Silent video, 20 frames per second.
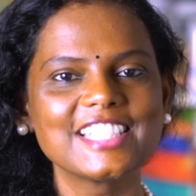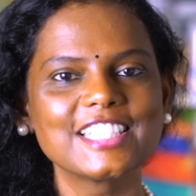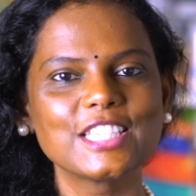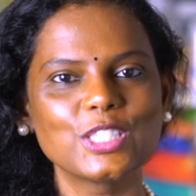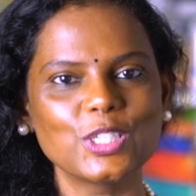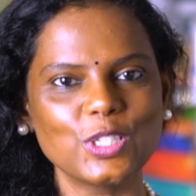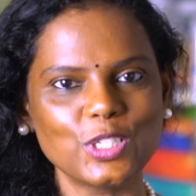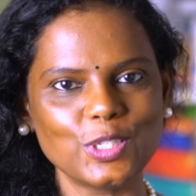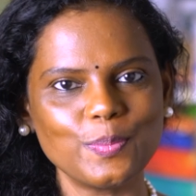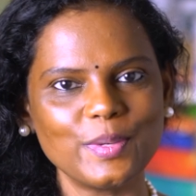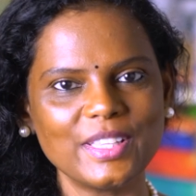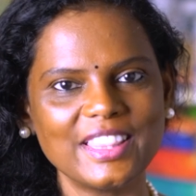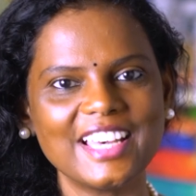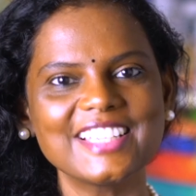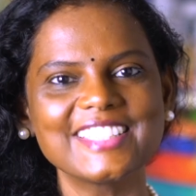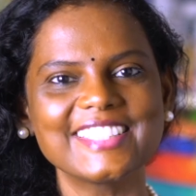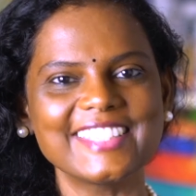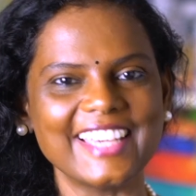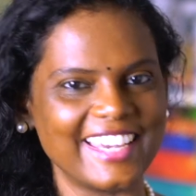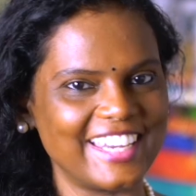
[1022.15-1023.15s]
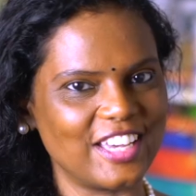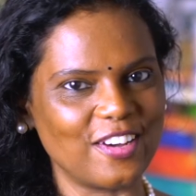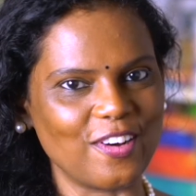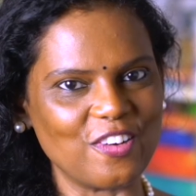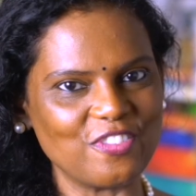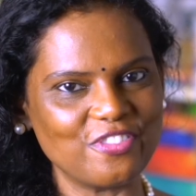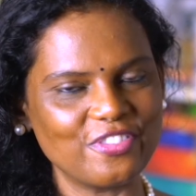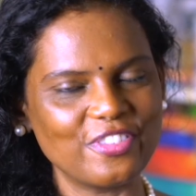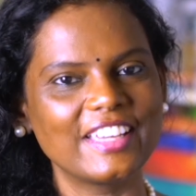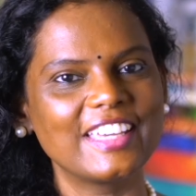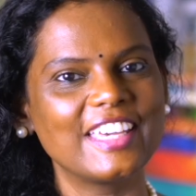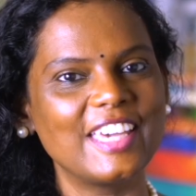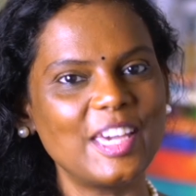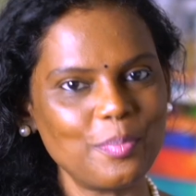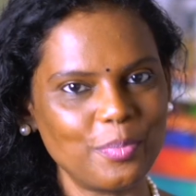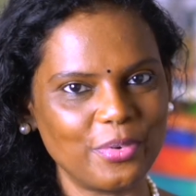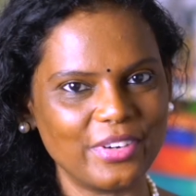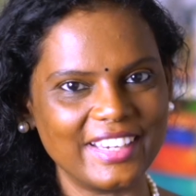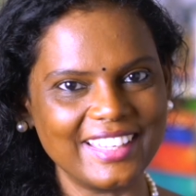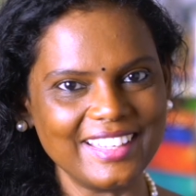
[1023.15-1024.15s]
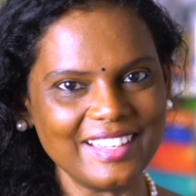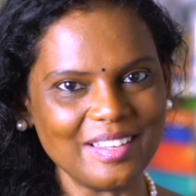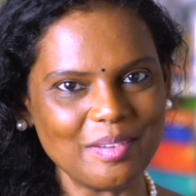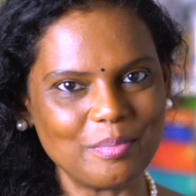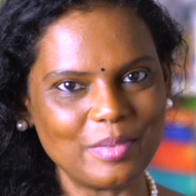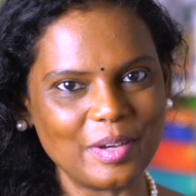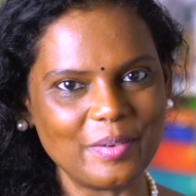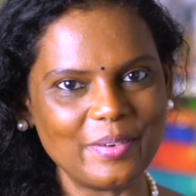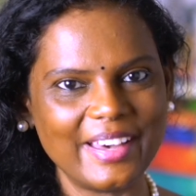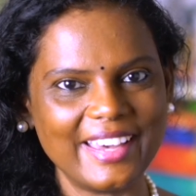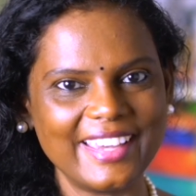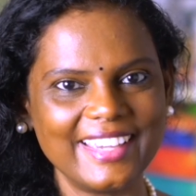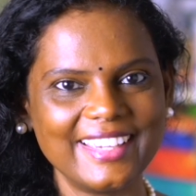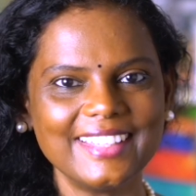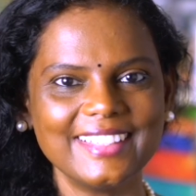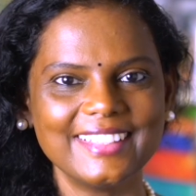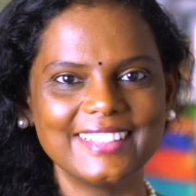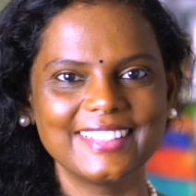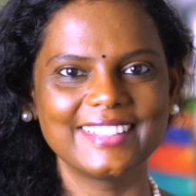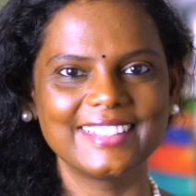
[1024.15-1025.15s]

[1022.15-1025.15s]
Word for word: this is Susmitha signing off. Keep reading. Bye-bye.